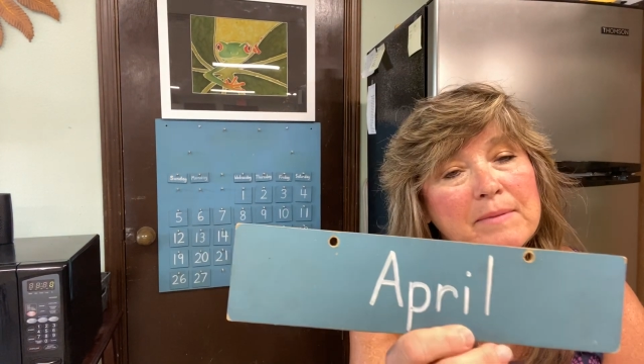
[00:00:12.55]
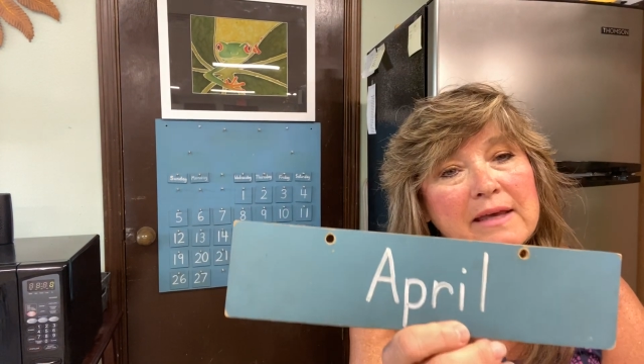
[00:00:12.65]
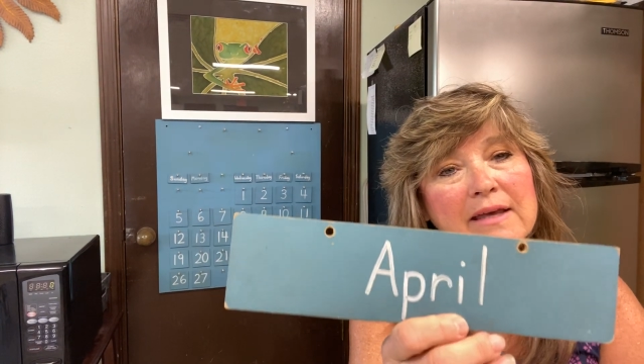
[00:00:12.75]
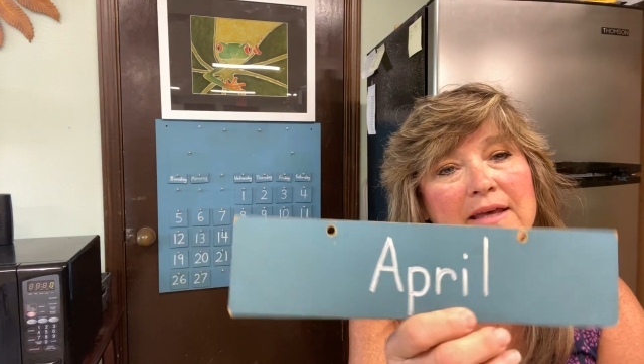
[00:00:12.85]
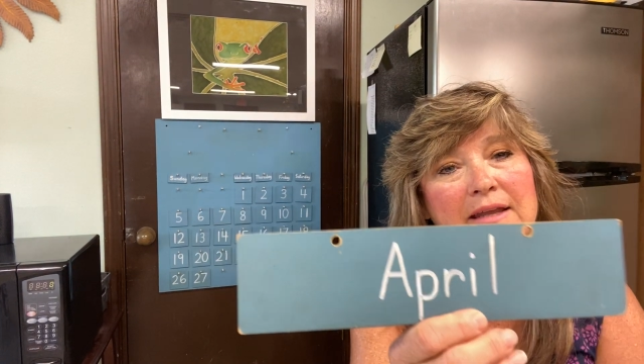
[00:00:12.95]

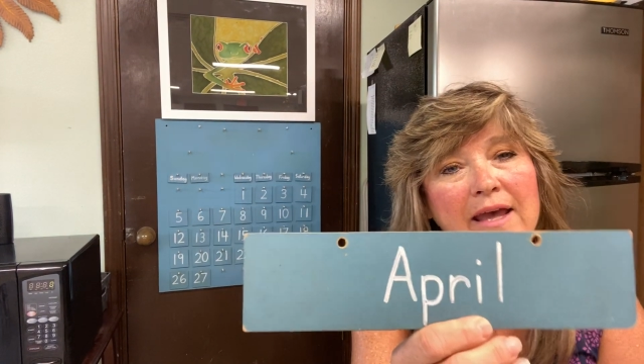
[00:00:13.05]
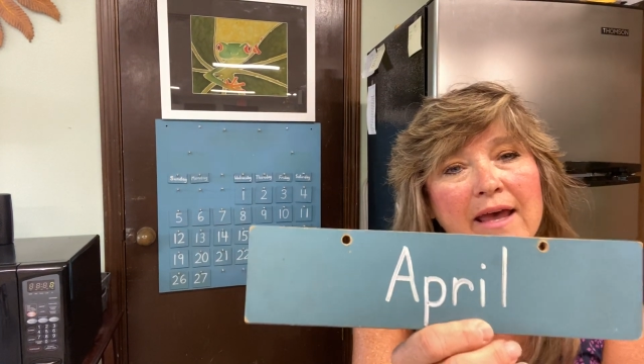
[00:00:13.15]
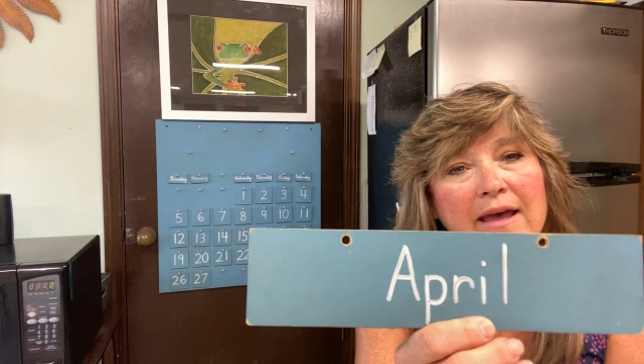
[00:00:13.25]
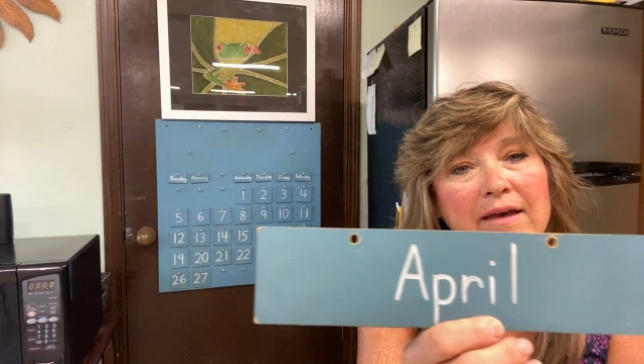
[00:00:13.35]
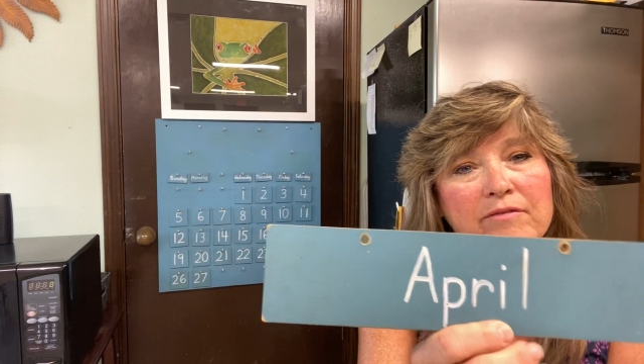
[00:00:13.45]
in
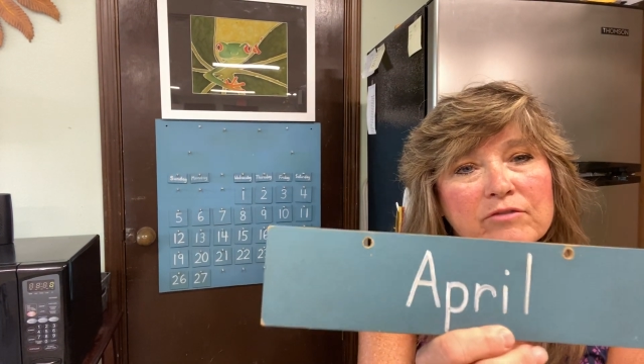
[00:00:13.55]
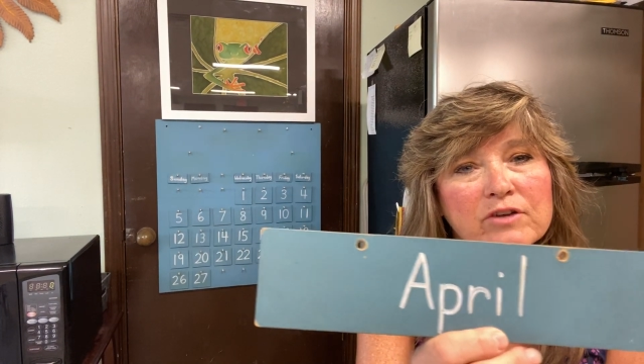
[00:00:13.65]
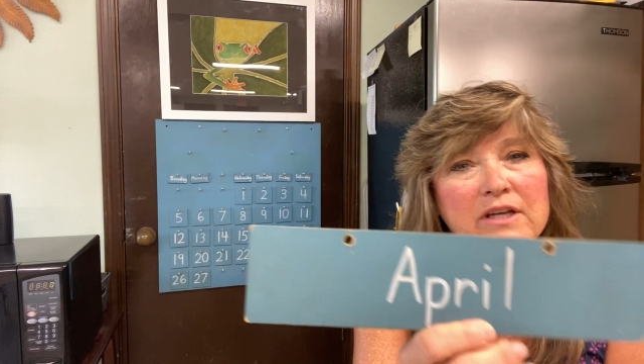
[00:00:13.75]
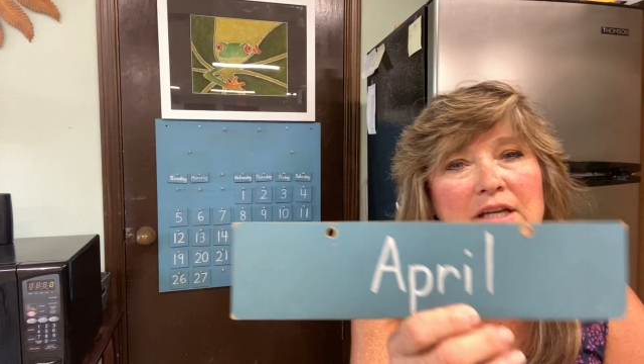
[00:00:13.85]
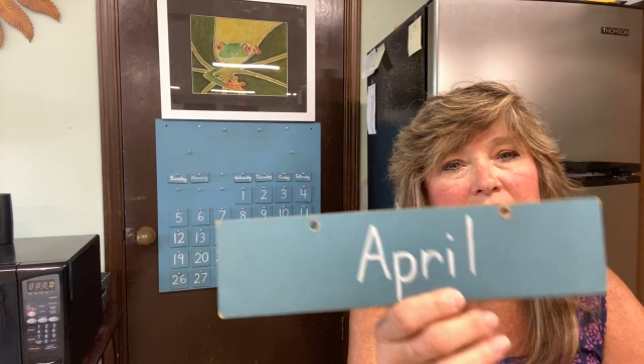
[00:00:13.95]

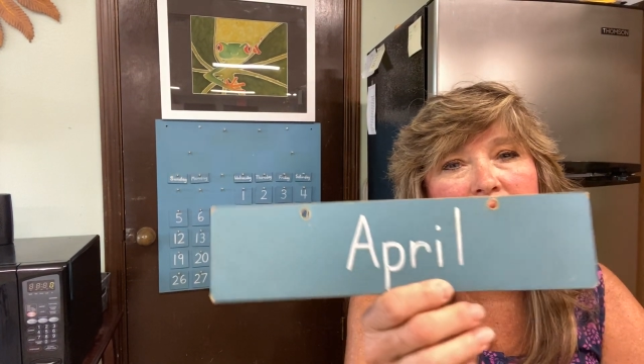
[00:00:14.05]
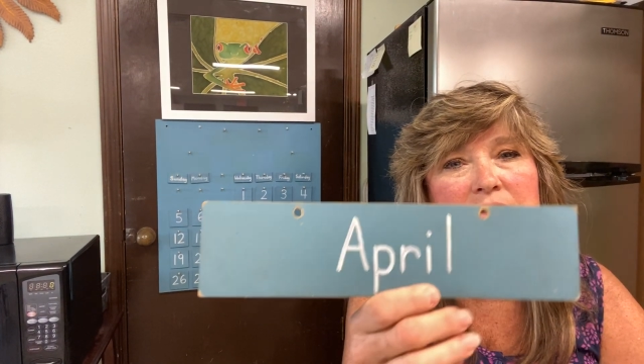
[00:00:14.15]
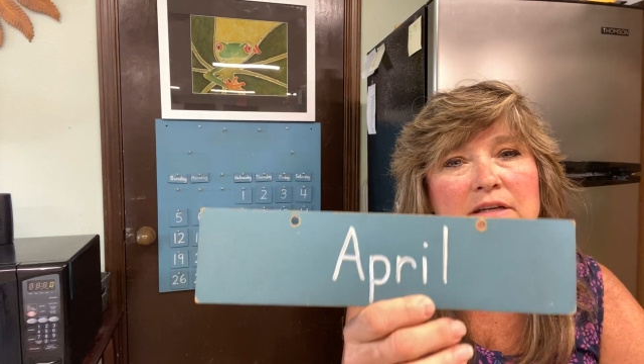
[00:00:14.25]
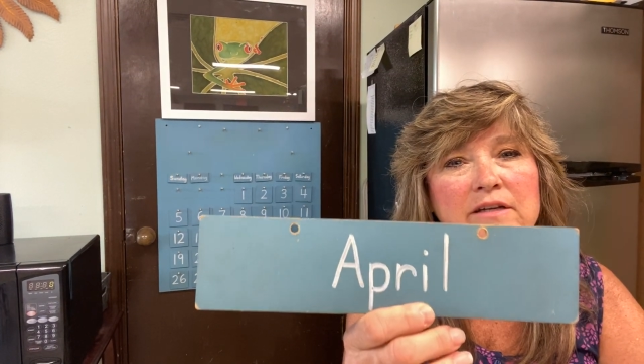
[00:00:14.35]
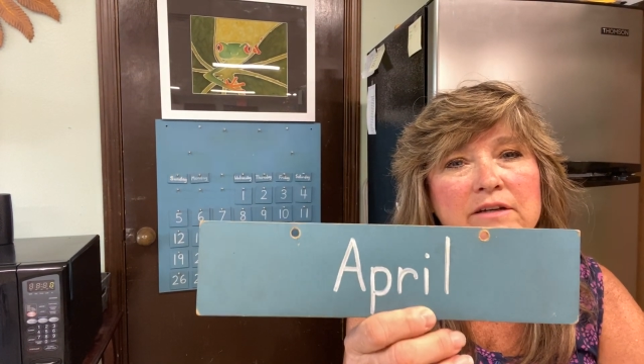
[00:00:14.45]
every
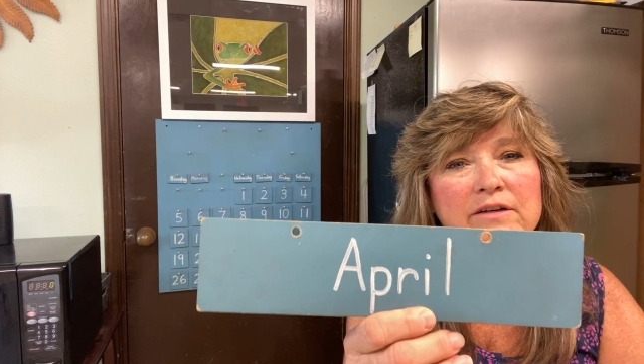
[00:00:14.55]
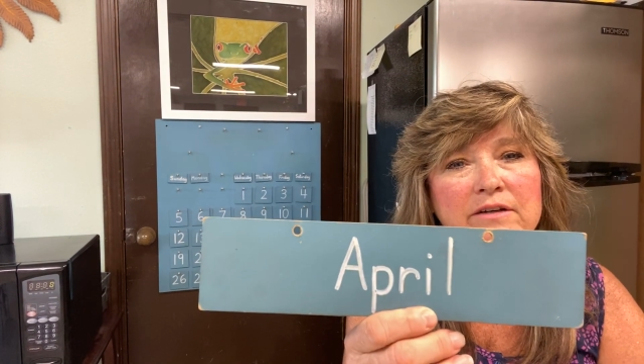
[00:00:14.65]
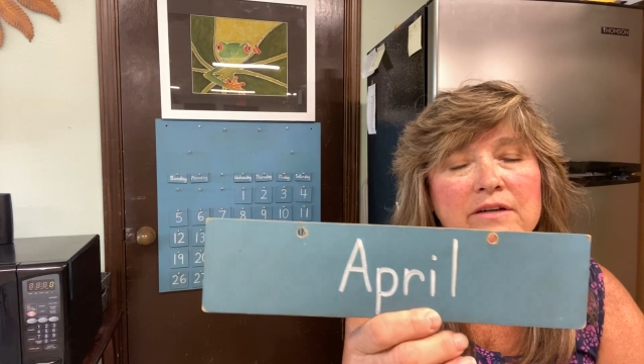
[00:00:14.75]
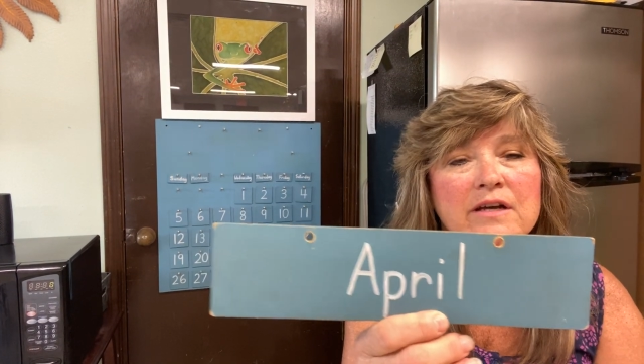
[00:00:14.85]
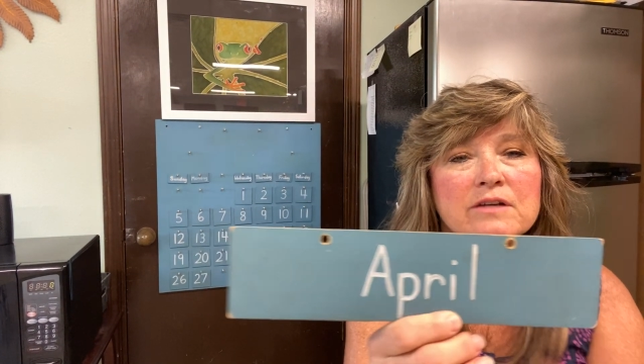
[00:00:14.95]

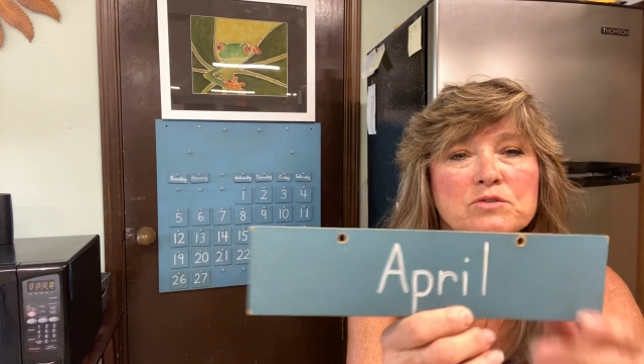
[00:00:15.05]
year.